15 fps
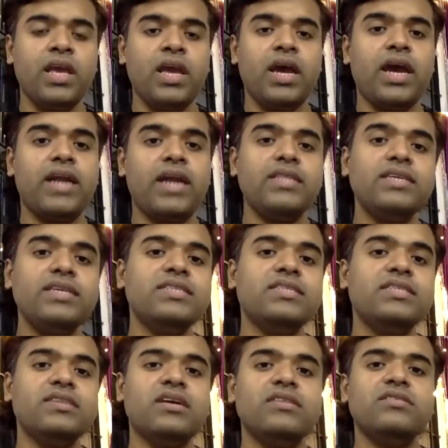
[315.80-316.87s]
And this is
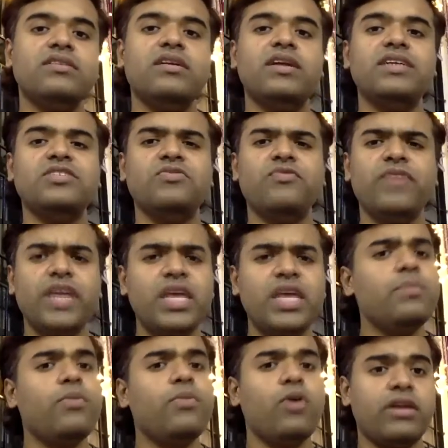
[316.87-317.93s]
considered as a very
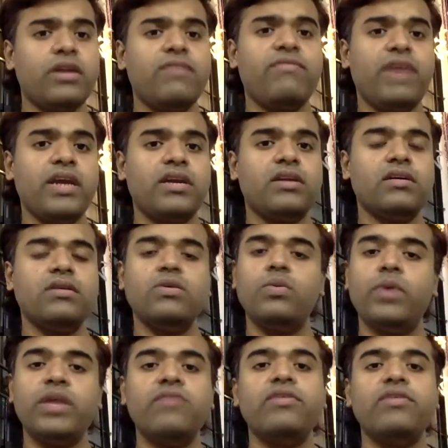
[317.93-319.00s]
important factor
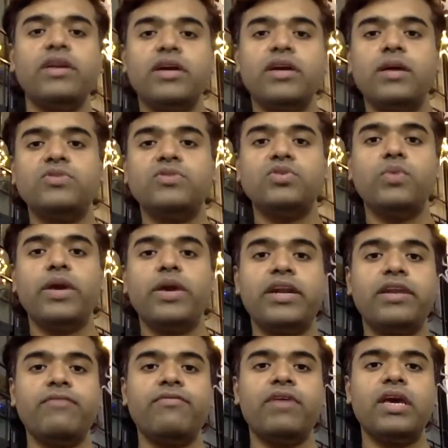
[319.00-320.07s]
whenever it comes to
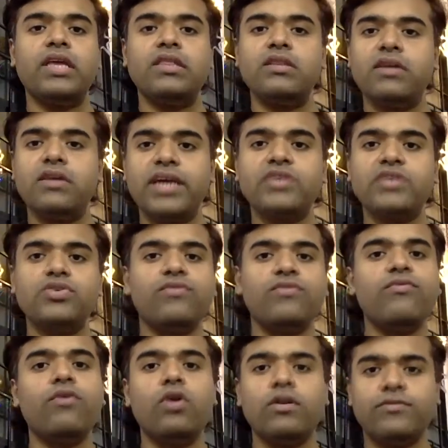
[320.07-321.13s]
identifying the rise or
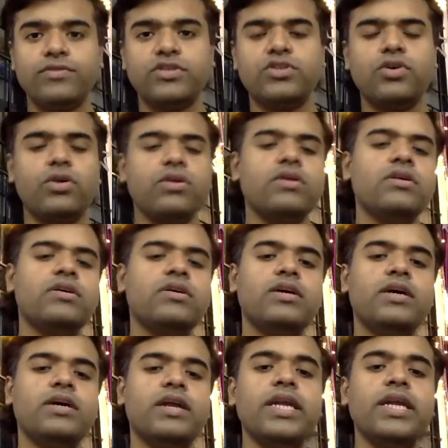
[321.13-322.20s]
fall of a stock,
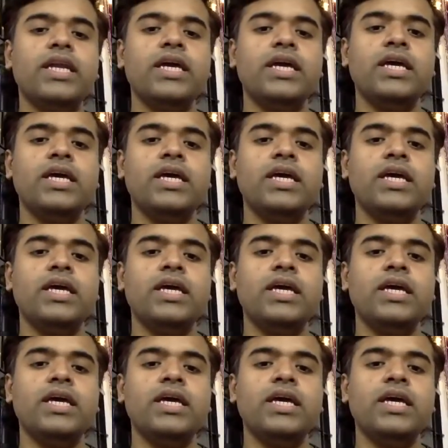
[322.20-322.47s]
right?